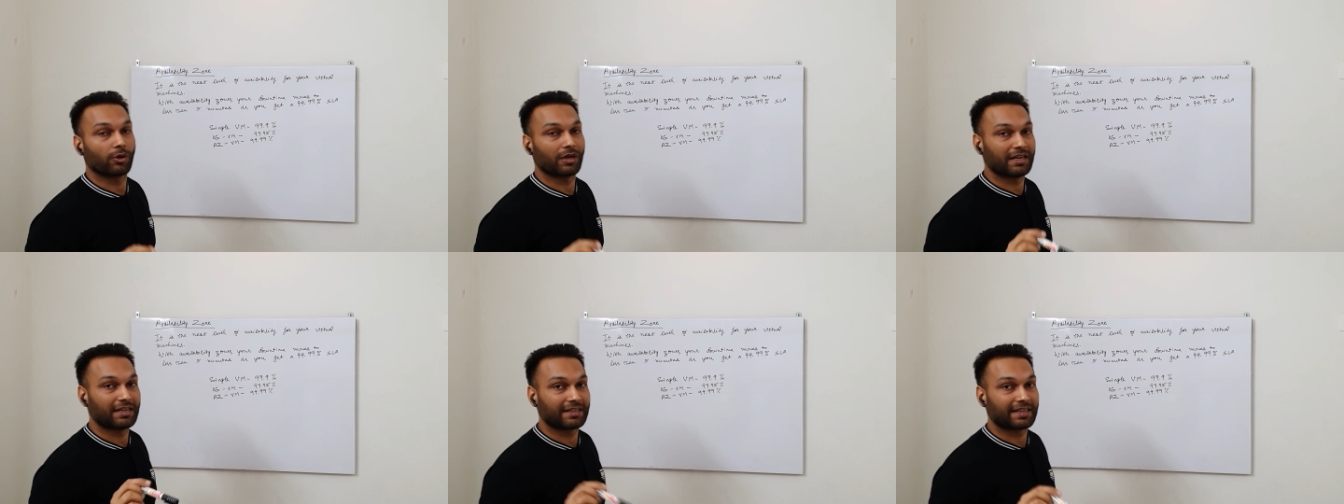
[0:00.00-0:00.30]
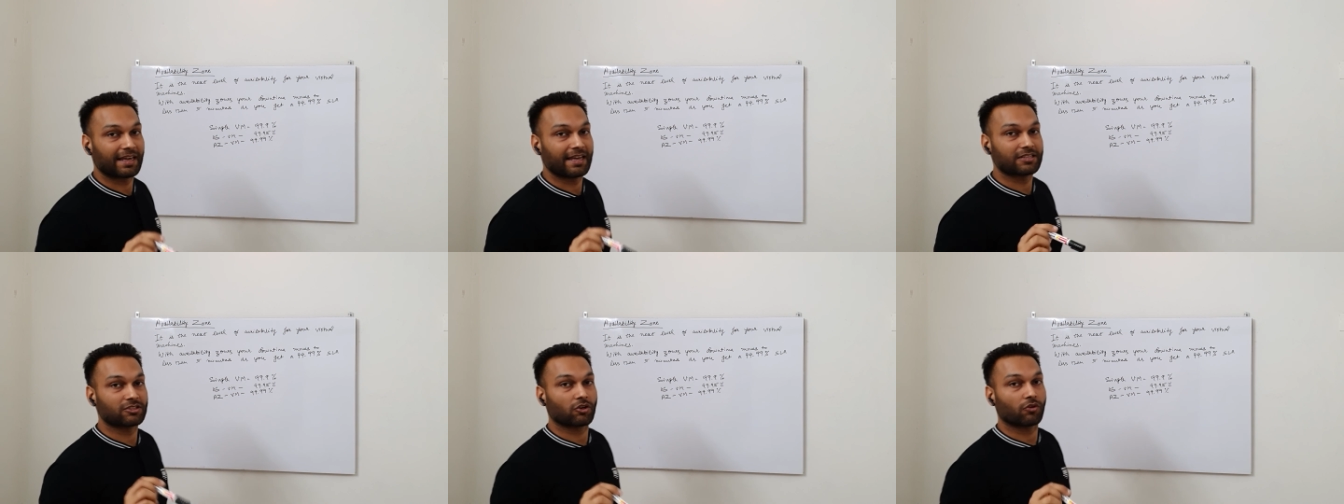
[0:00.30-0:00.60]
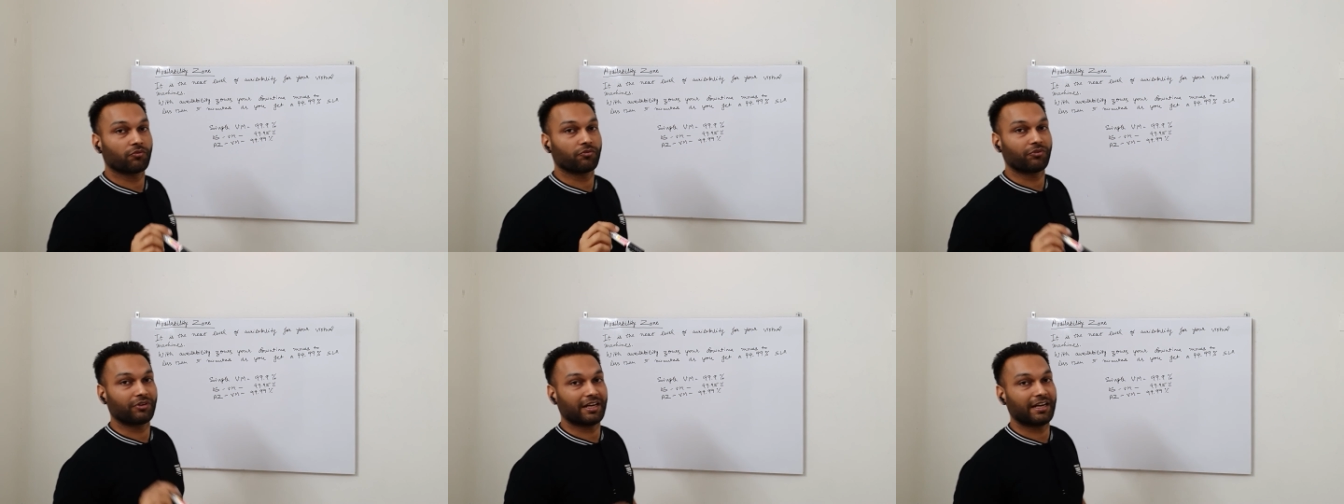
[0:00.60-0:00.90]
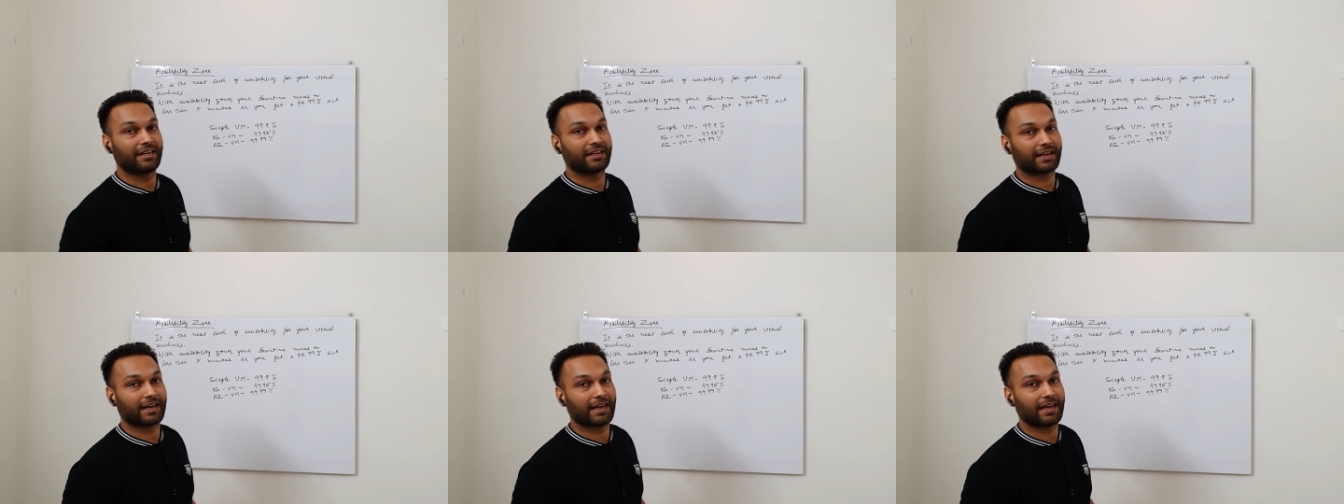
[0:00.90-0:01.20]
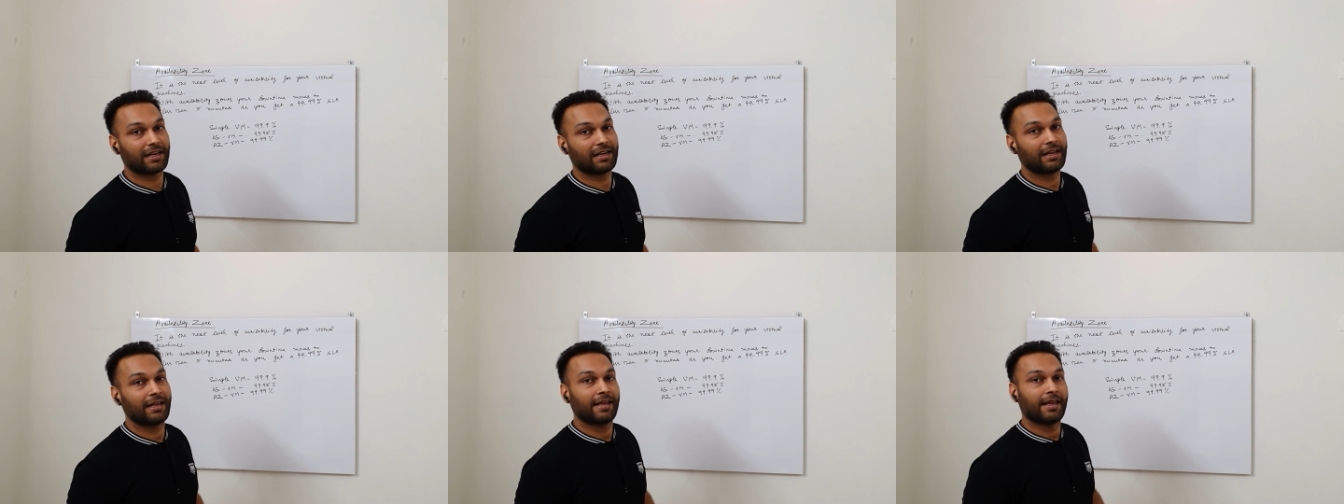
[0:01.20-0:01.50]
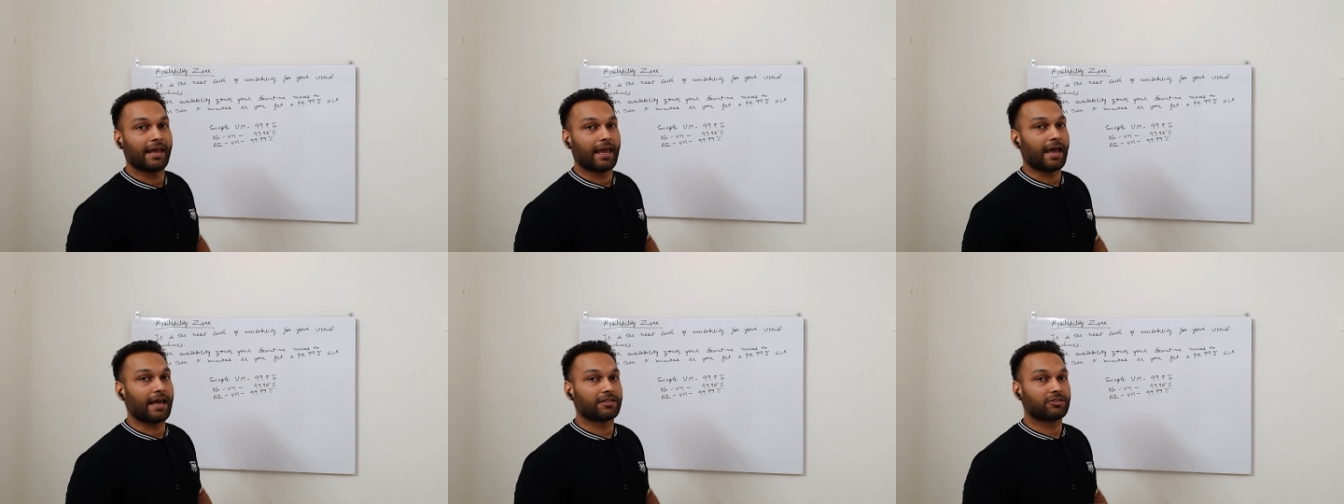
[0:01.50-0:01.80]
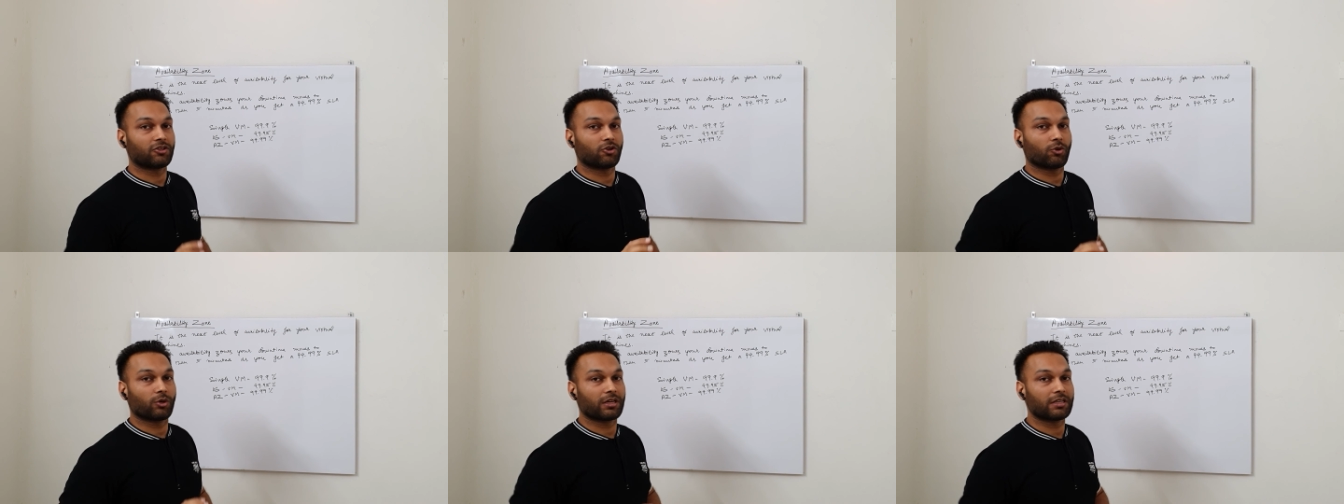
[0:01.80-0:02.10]
In case of free trial,
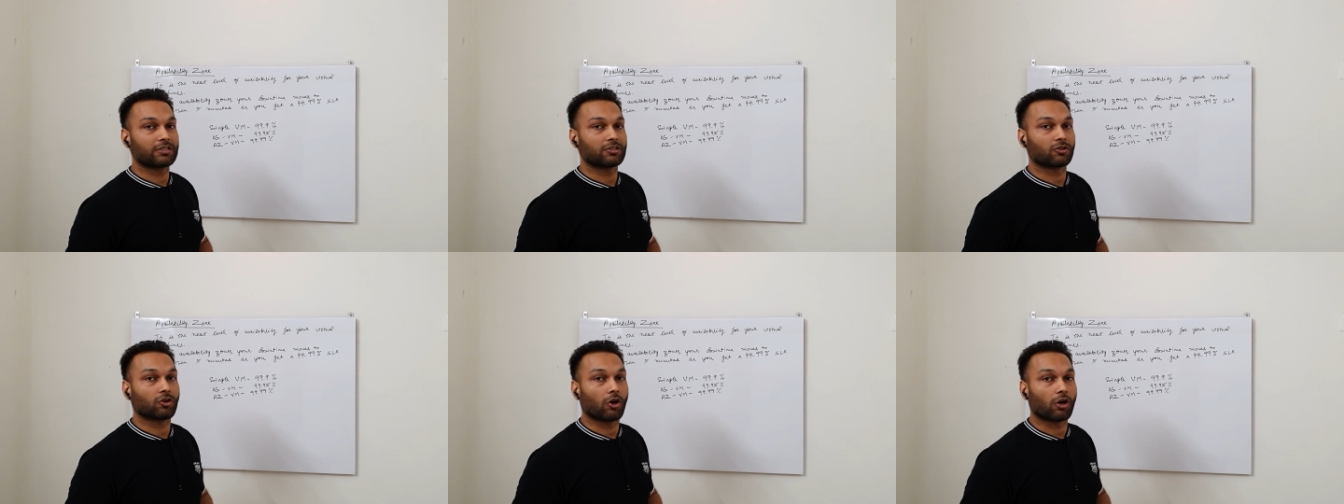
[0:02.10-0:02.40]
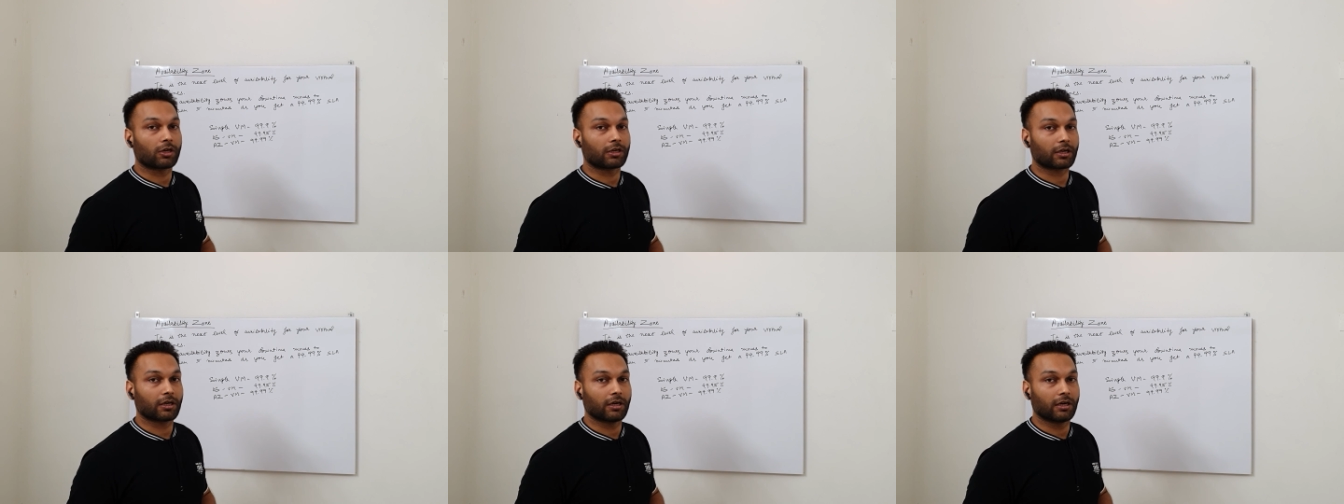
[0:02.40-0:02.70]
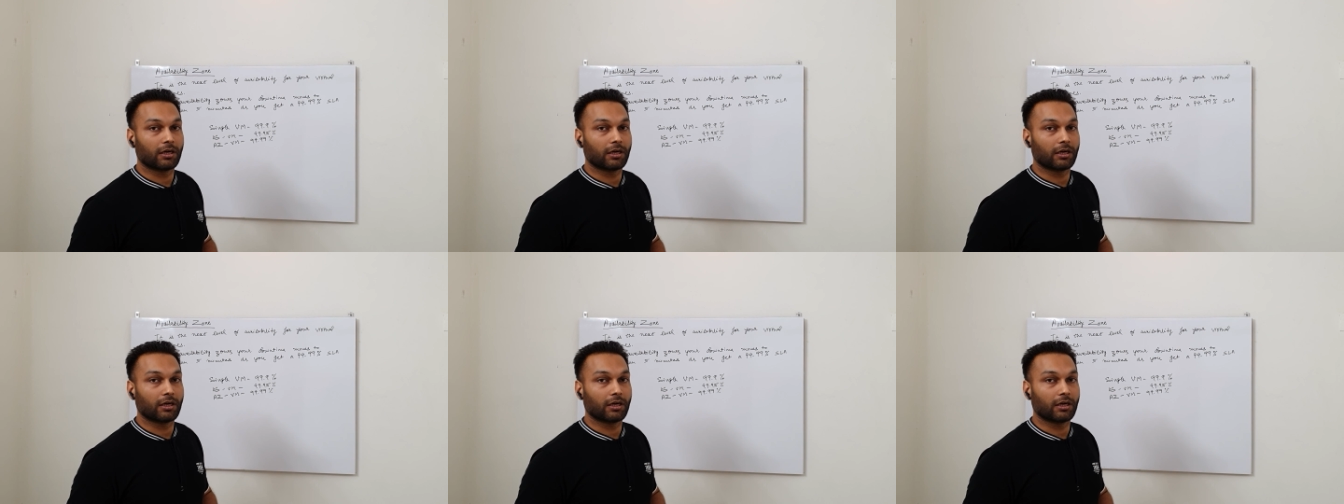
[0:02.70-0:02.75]
Azure is not